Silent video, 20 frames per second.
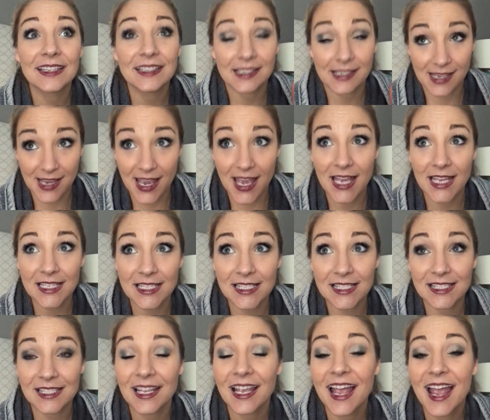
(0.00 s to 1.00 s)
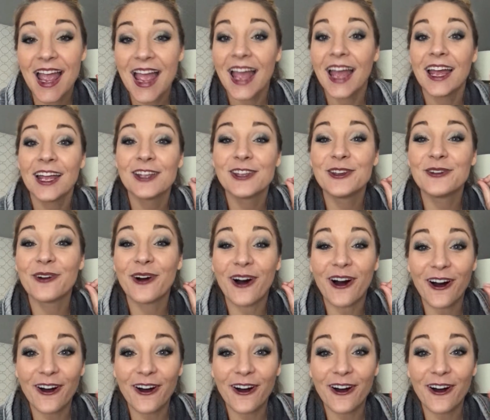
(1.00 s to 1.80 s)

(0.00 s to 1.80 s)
yes, and you will